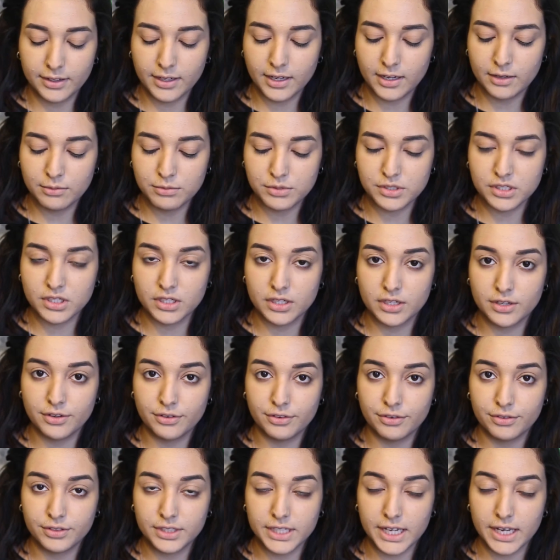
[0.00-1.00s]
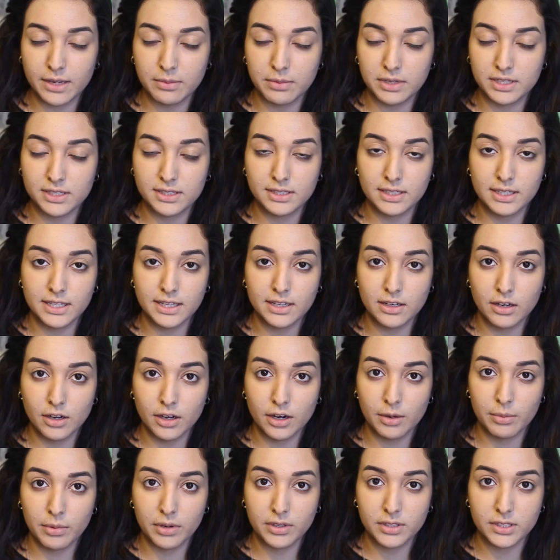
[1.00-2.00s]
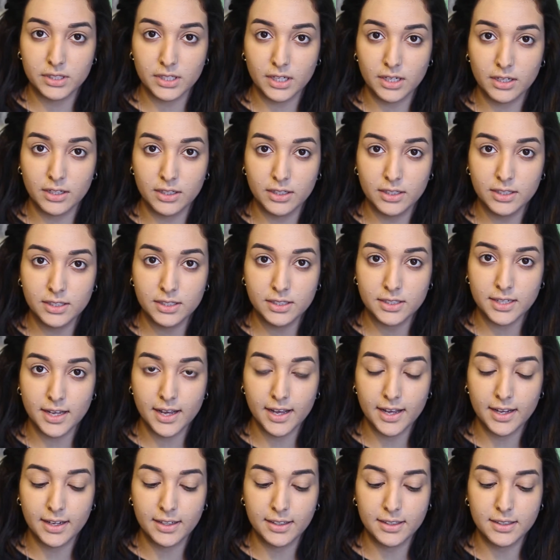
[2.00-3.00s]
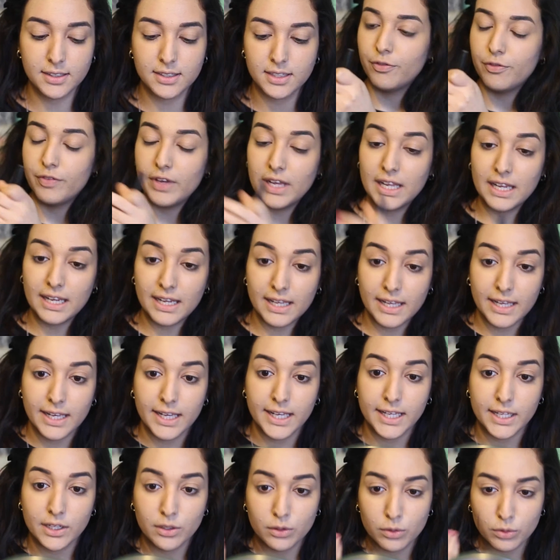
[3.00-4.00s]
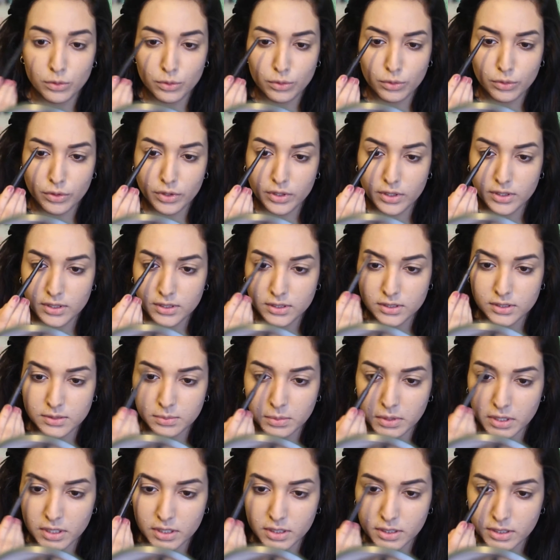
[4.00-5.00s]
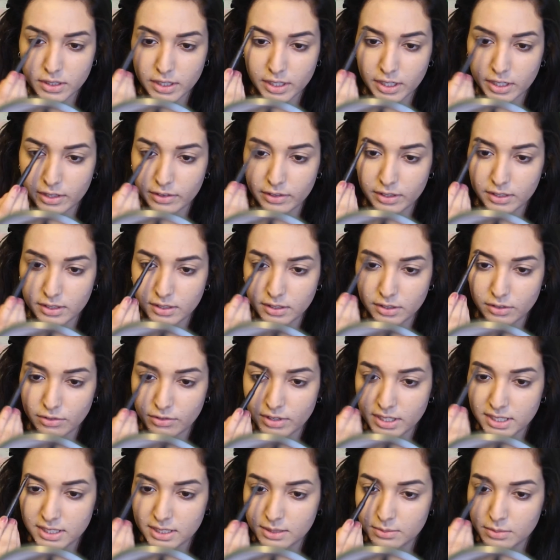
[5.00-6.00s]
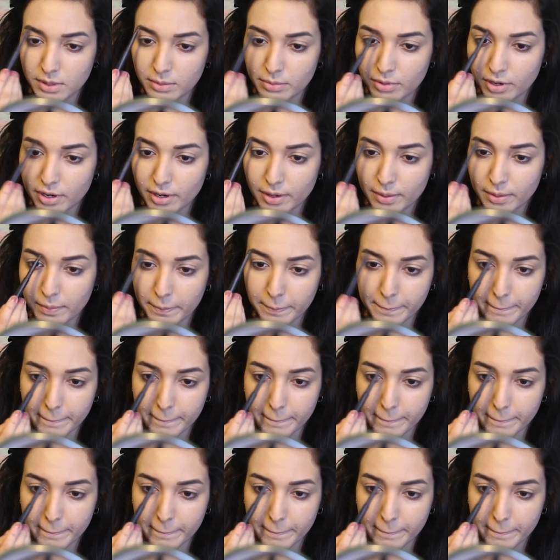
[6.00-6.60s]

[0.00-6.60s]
now I'm just going to take my sleek eyebrow stylist and fill in all the sparse areas in the rest of my brow.